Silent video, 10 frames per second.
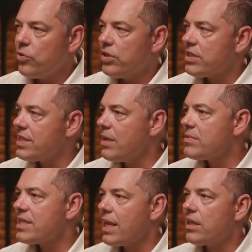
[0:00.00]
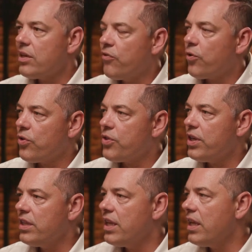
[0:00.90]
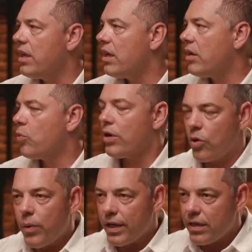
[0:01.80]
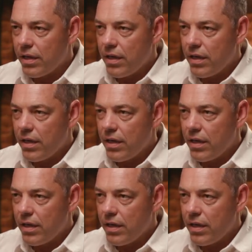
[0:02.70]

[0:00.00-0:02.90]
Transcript: the same salary for a three-day work week.